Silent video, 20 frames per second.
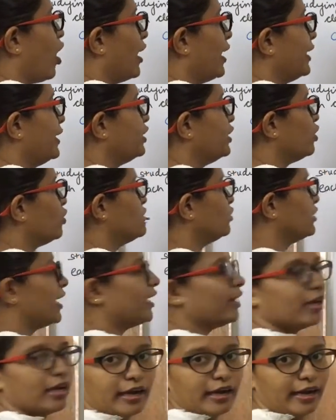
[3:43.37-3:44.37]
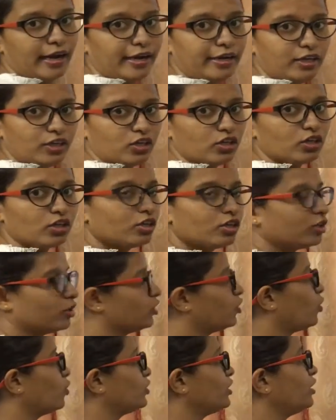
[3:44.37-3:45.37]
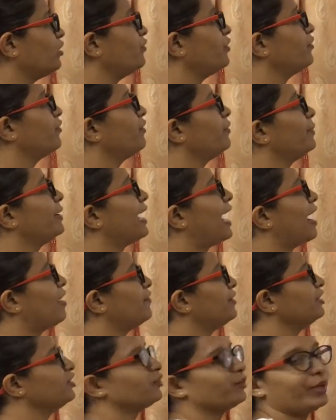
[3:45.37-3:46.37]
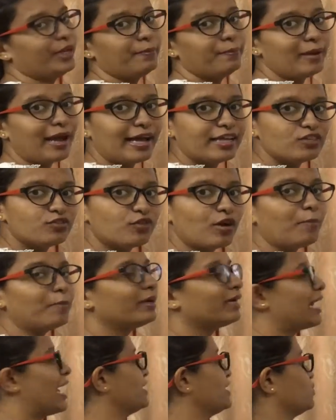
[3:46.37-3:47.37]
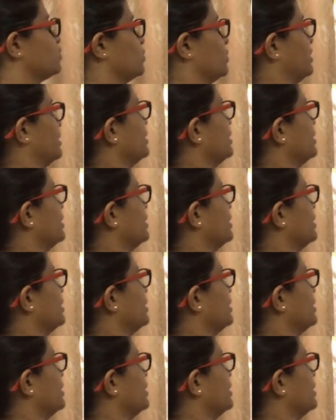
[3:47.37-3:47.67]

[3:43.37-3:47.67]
in total we will be having 3 plants from class 1.